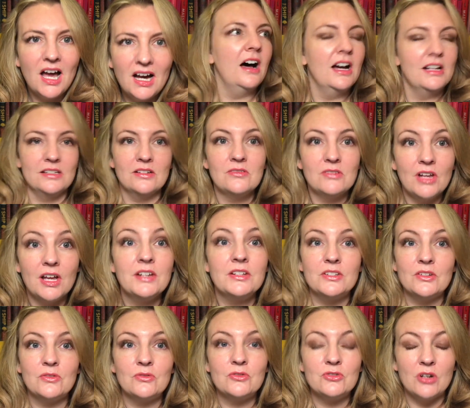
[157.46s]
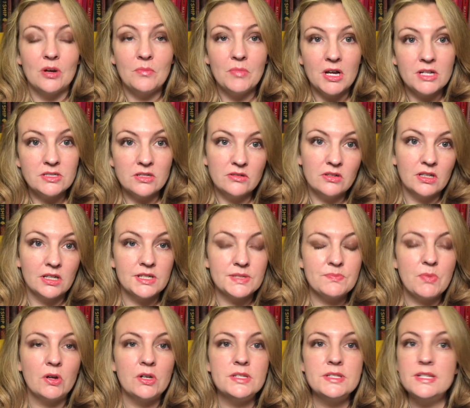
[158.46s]
I don't like Donald Trump, I don't like his
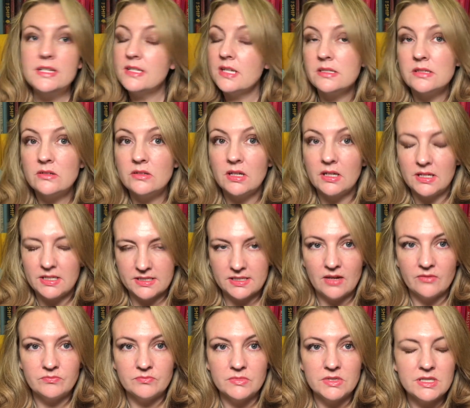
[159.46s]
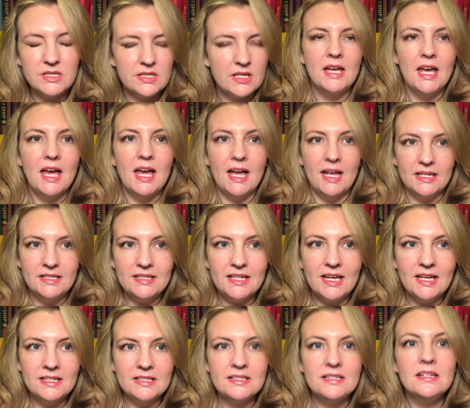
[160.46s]
policies, I don't like his government, and
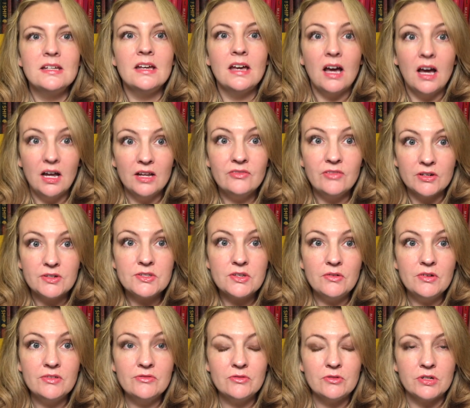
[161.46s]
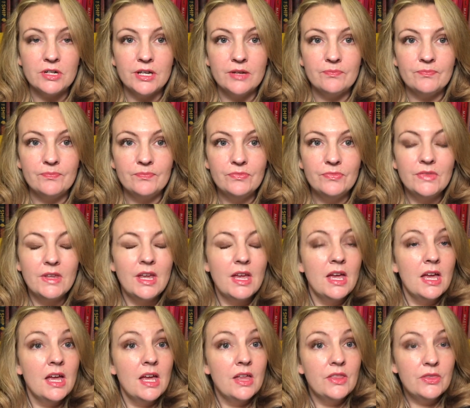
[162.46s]
yet I felt sorry for him.
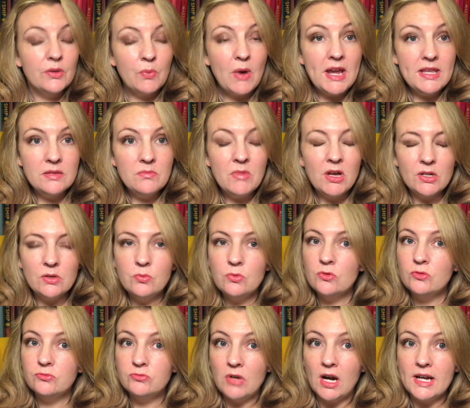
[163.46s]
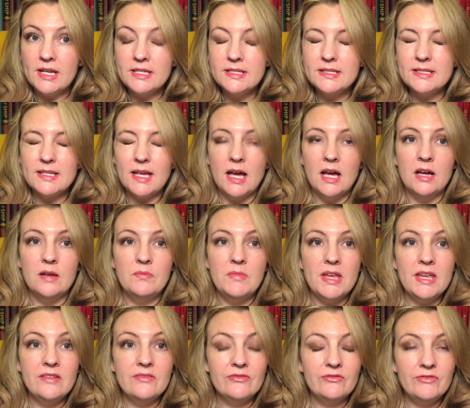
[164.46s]
The way that Michael Wolff writes,
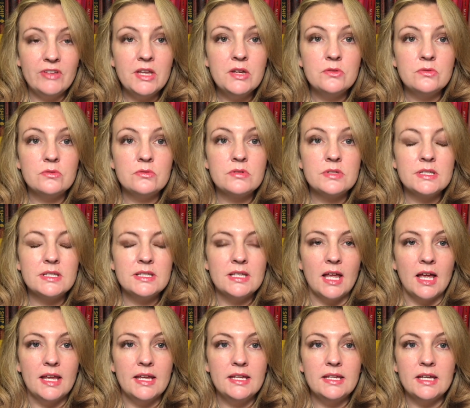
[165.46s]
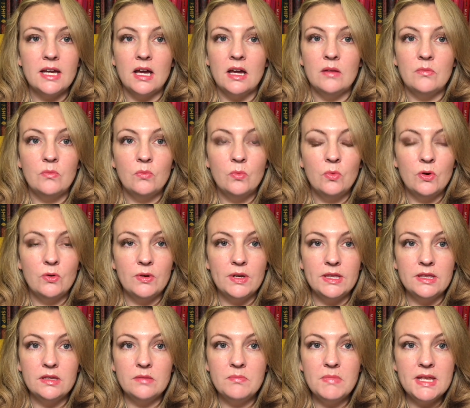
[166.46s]
it feels like we're
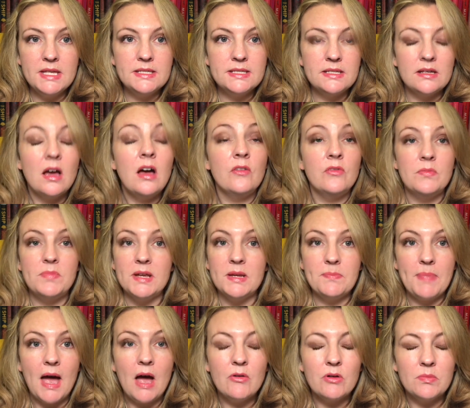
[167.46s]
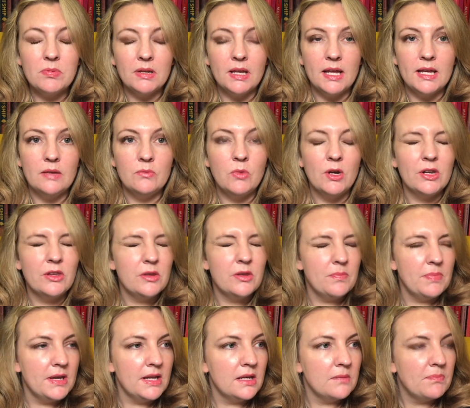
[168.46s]
in the midst of a big power play, one of the
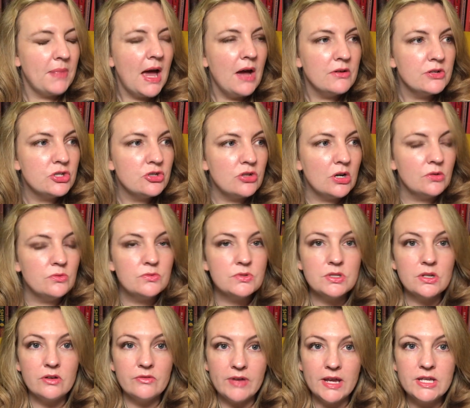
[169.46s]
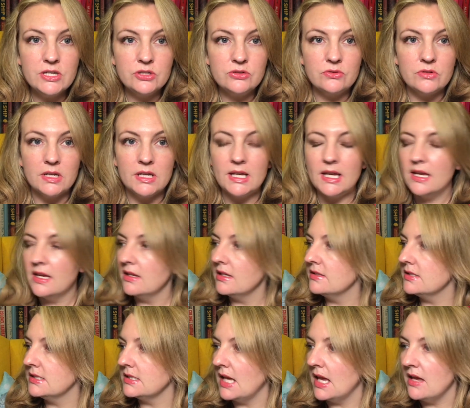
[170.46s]
big power struggles of history.
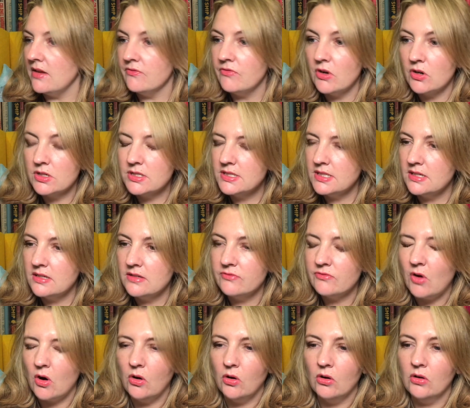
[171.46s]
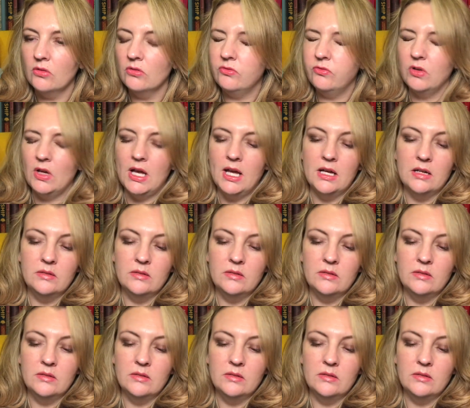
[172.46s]
It's evocative of